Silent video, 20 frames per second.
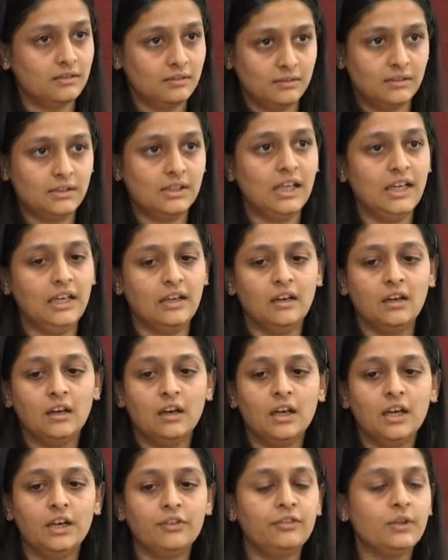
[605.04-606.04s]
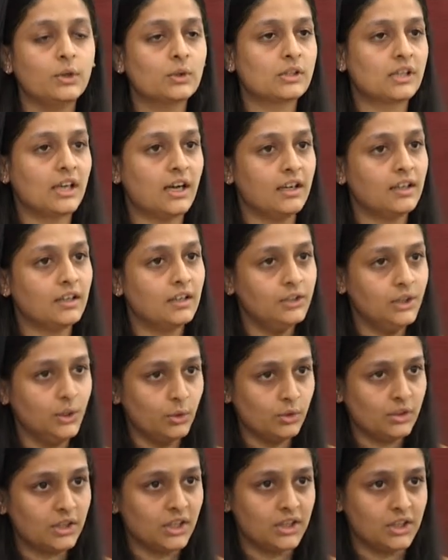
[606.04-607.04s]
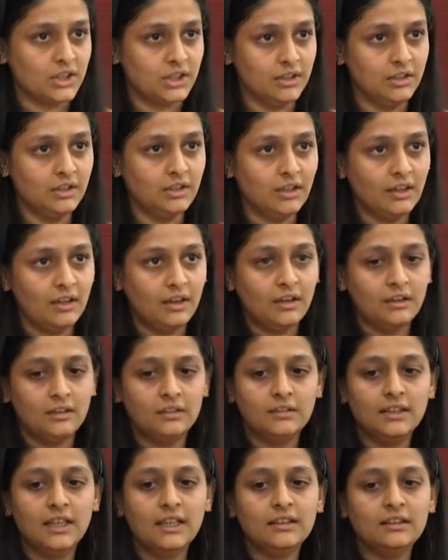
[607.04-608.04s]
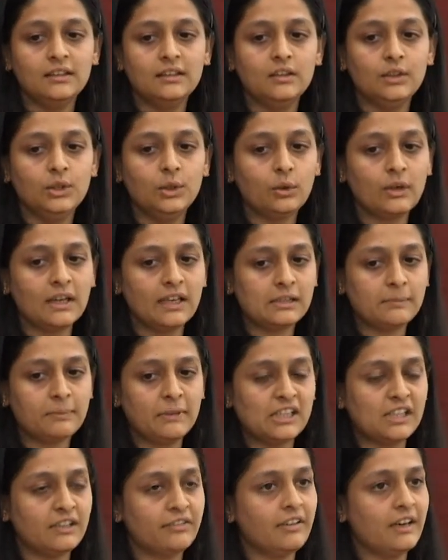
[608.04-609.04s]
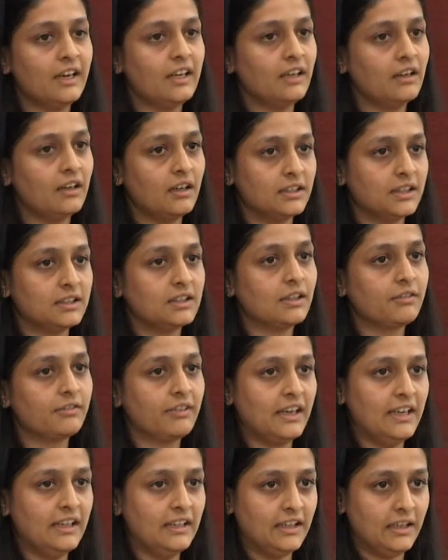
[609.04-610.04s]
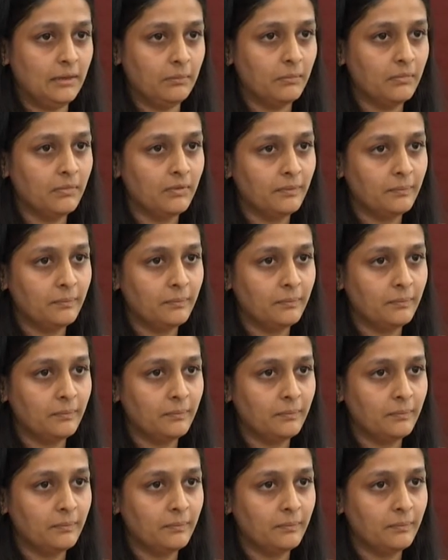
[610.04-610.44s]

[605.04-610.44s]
see if you start a new session, then you can specify another file name.